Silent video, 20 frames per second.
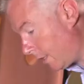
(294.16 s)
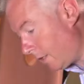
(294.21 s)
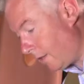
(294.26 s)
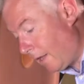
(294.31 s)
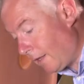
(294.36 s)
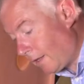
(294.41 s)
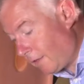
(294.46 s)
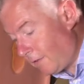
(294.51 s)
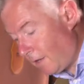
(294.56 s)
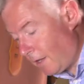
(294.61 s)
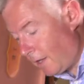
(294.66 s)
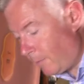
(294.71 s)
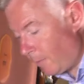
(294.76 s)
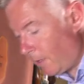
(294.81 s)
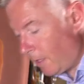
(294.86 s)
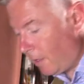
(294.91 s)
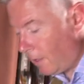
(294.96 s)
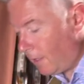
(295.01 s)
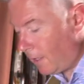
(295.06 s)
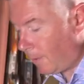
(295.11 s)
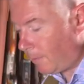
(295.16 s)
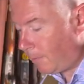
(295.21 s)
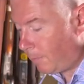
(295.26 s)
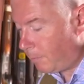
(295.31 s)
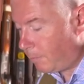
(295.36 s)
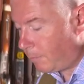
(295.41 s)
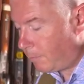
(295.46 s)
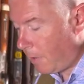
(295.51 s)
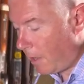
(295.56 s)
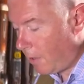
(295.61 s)
So that's telling me that this
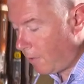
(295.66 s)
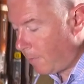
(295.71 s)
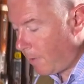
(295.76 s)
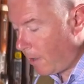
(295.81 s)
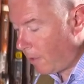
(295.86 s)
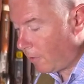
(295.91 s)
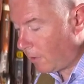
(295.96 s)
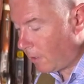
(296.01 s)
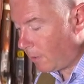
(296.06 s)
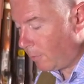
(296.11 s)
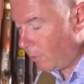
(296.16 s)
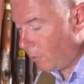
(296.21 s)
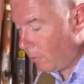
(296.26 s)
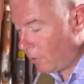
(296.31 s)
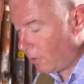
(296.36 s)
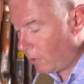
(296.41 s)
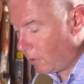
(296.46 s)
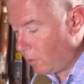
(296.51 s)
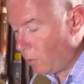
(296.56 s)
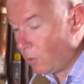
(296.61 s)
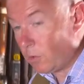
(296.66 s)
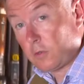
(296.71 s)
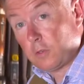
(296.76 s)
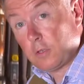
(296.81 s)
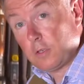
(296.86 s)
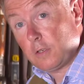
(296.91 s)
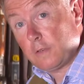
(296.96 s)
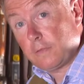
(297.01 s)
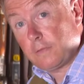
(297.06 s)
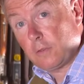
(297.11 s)
pair of barrels are bored a
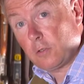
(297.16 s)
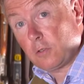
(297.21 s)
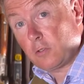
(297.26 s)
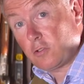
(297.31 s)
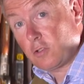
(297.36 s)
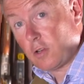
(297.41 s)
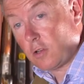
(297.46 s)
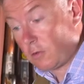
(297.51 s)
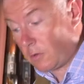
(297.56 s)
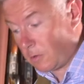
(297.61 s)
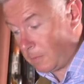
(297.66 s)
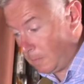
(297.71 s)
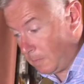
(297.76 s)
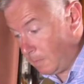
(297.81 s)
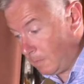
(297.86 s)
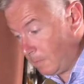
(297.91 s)
quarter and full choke.